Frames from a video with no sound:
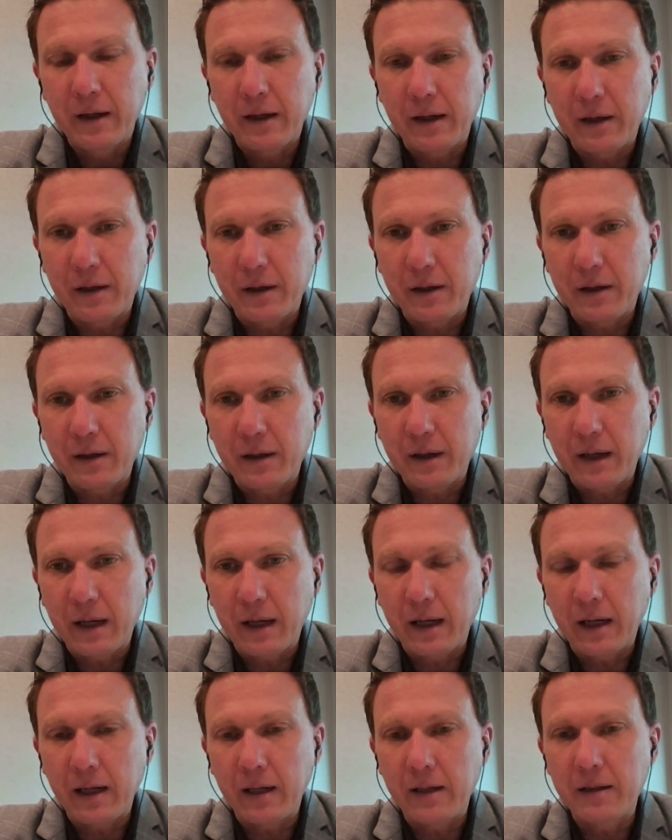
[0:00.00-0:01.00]

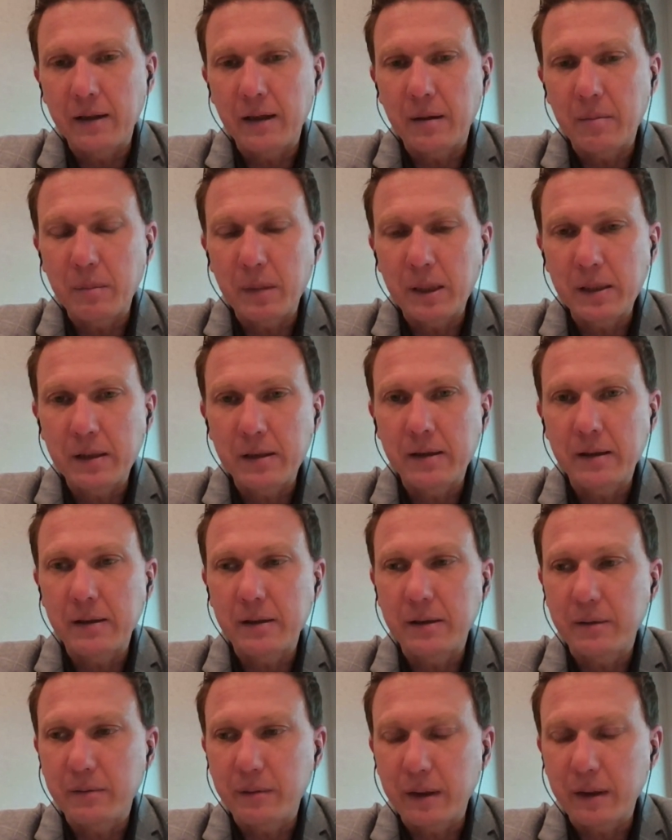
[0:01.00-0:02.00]
And amidst
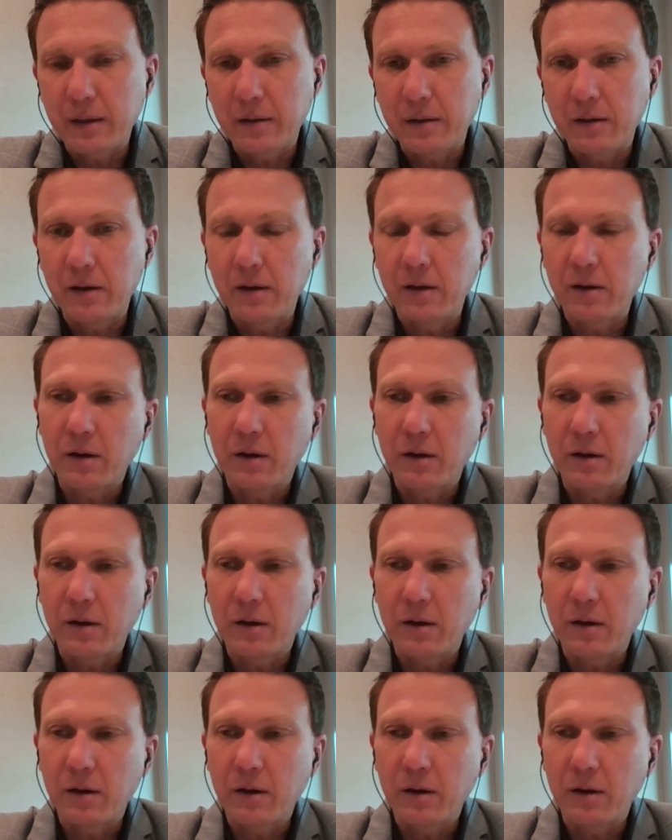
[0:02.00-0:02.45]
this event,